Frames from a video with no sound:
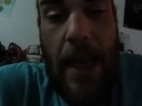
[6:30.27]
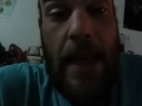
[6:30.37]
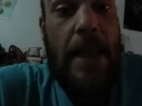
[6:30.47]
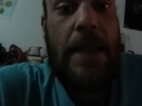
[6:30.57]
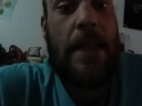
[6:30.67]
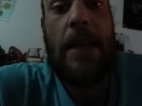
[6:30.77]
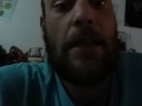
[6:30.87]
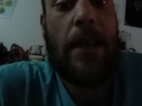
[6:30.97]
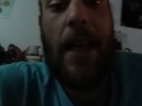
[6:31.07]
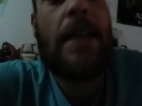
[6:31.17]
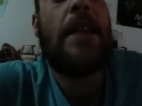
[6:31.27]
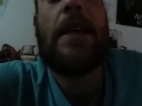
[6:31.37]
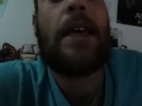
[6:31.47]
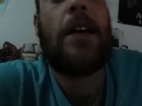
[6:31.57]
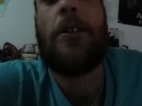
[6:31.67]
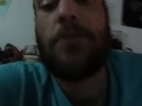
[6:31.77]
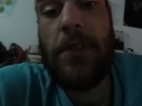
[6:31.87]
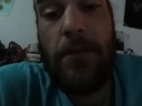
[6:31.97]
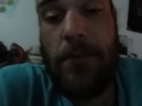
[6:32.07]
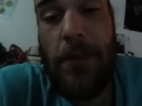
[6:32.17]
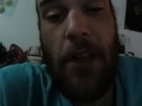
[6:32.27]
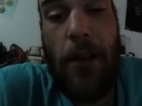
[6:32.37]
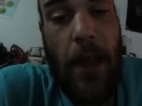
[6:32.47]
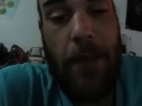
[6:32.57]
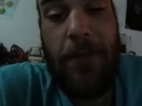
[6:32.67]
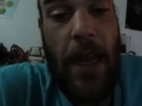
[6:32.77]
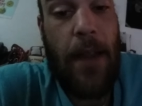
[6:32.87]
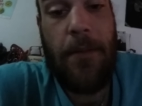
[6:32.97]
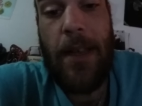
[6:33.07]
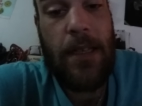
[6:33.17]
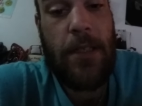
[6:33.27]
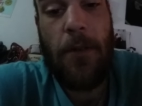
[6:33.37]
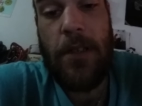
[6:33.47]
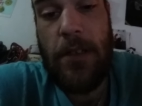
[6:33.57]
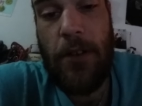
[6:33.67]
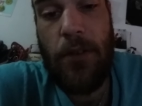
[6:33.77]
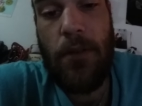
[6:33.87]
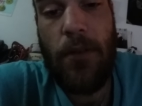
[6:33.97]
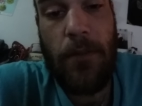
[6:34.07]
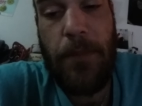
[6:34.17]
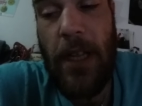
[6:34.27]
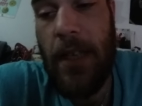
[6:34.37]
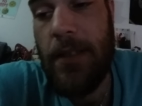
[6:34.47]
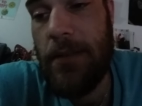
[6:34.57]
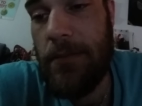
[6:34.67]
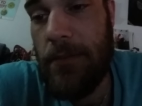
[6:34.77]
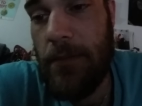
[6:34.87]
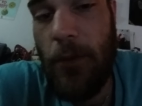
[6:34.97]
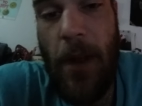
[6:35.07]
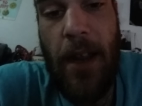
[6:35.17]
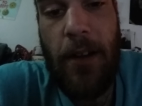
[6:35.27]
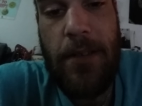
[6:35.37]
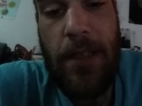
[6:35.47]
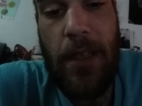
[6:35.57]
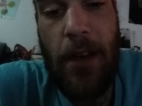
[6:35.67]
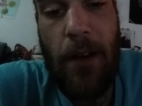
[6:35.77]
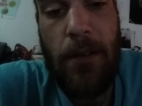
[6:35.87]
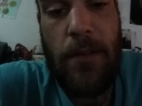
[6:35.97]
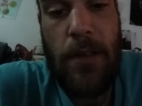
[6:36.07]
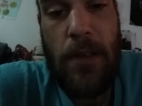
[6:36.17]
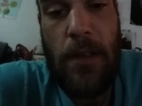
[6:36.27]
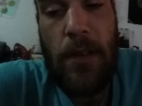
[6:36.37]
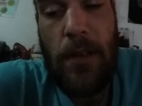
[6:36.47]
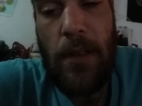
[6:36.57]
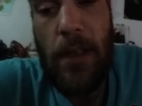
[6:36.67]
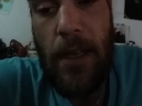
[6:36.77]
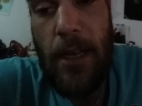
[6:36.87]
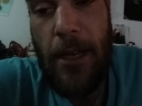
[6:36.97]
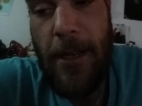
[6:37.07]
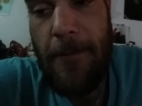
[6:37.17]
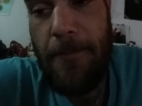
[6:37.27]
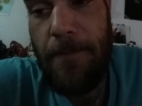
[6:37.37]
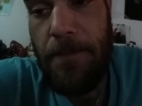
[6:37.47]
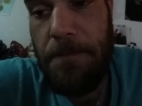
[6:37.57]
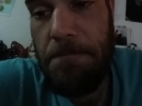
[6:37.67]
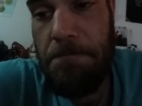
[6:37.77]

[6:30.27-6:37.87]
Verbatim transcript: anything, anything else. You know, I I asked a question on Google Plus. Quack RC there. Um,